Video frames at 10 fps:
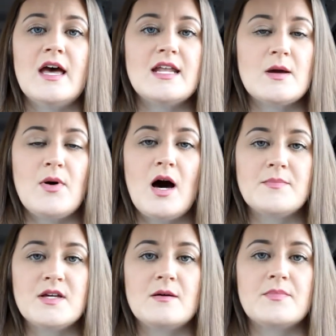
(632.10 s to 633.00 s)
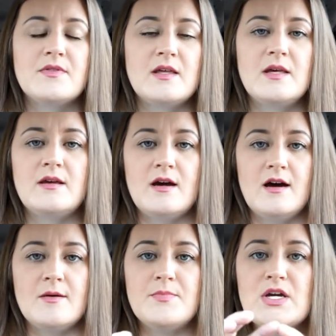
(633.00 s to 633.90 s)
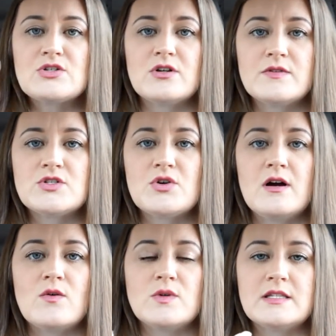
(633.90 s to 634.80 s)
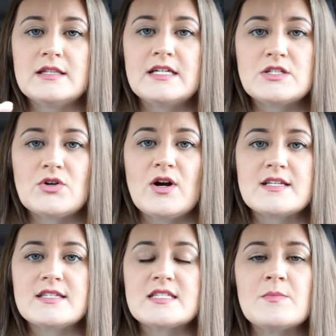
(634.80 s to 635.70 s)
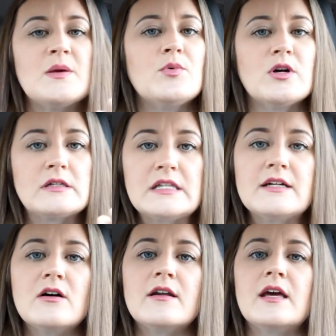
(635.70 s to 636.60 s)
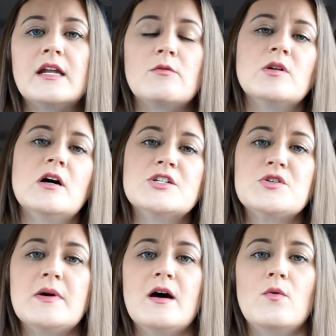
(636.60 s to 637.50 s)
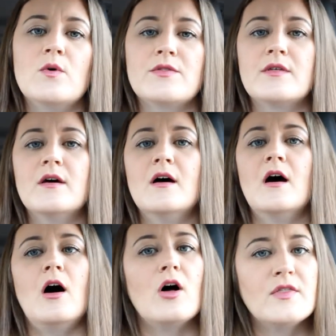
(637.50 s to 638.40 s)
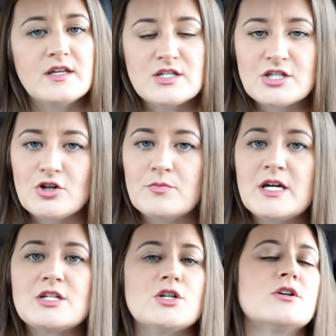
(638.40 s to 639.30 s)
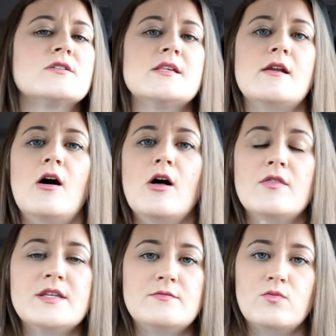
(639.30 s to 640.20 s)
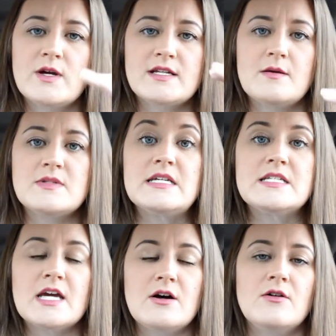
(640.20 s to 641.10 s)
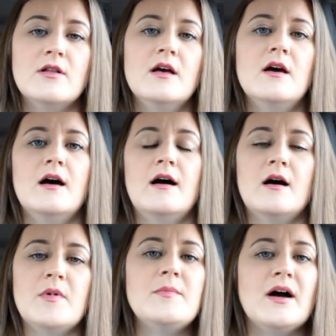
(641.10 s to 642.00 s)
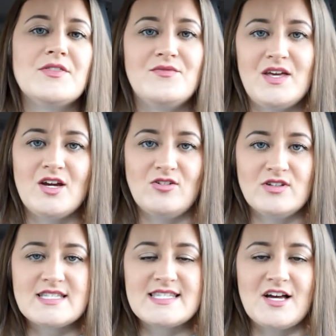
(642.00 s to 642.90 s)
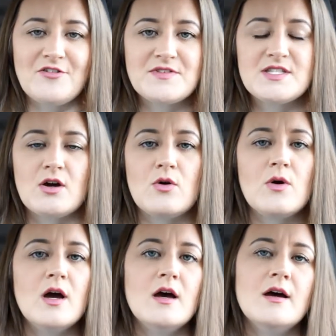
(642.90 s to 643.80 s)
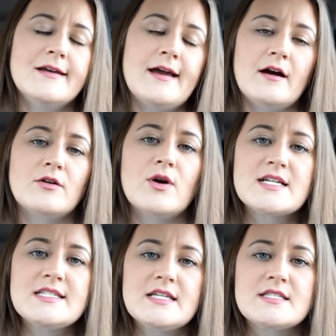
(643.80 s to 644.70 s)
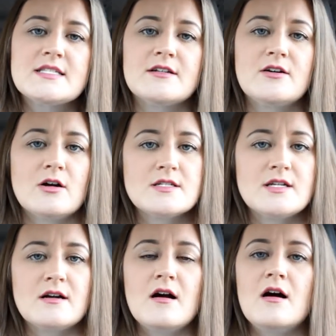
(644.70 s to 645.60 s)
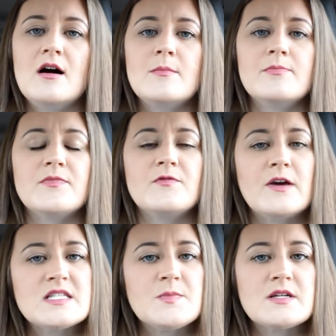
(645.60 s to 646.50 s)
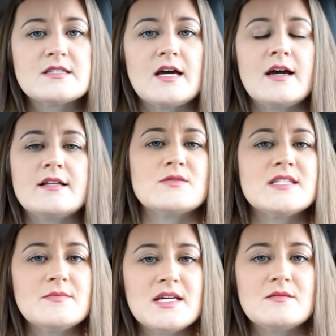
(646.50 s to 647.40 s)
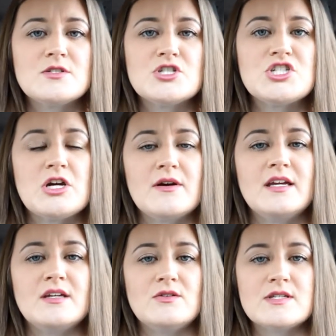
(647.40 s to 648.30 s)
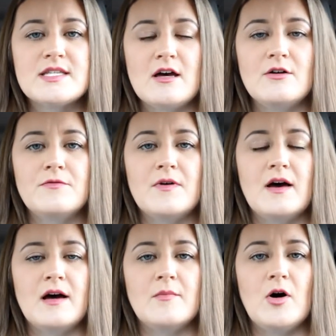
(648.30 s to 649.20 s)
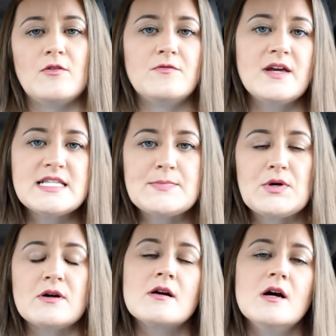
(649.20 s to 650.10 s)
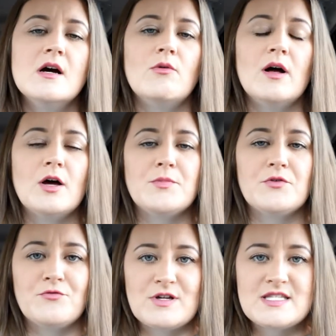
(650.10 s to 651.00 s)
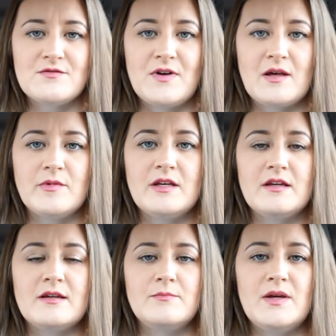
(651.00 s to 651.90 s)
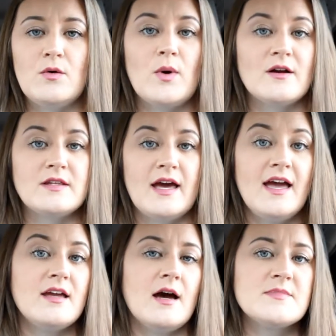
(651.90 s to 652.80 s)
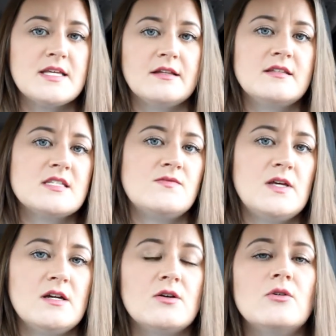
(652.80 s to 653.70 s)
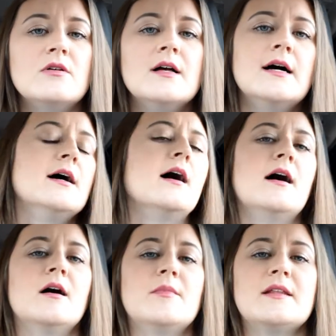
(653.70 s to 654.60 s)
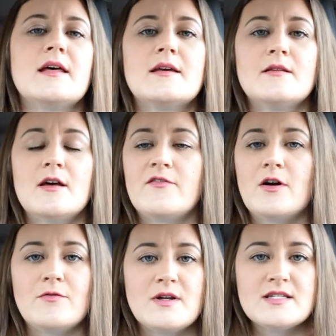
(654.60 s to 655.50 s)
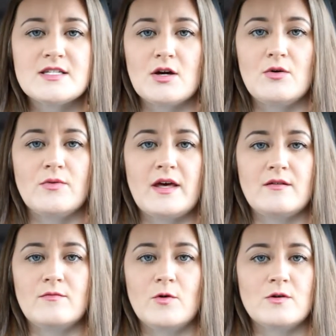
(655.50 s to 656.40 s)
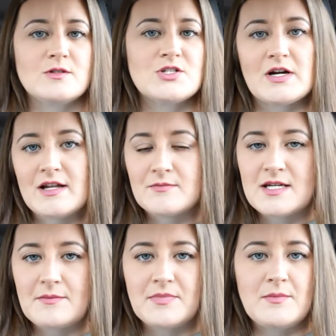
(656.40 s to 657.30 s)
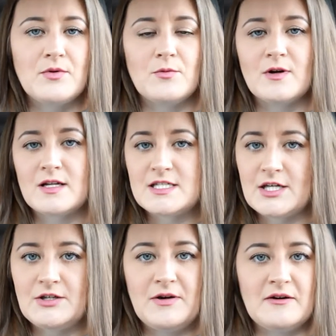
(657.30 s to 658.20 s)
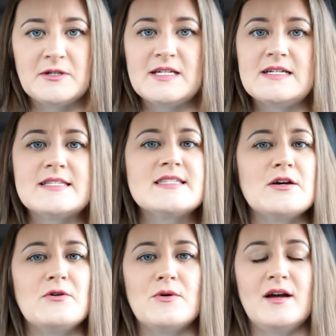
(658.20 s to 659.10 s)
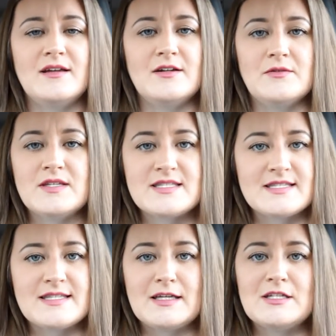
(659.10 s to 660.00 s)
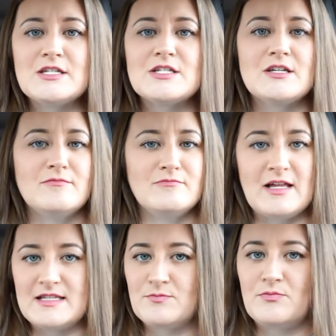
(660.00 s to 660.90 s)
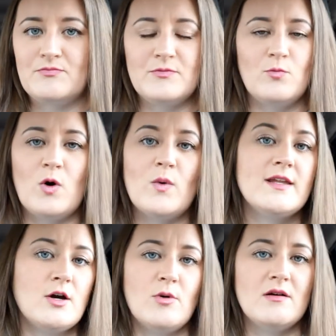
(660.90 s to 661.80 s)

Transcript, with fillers: and it popped up the uh, picture of the truck with the link to Craigslist and people could click on it and it would launch them out with all the additional pictures and all the written up detail um, about the vehicle itself. So yeah, Craigslist, cars.com, Facebook site. So sometimes just sharing it yourself um, on Facebook will help your friends and family be aware that, hey, I'm selling this vehicle. Um, and like a lot of our friends know that we're straight up type people. We're going to tell you how it is. So, you know, this is the condition that's what we know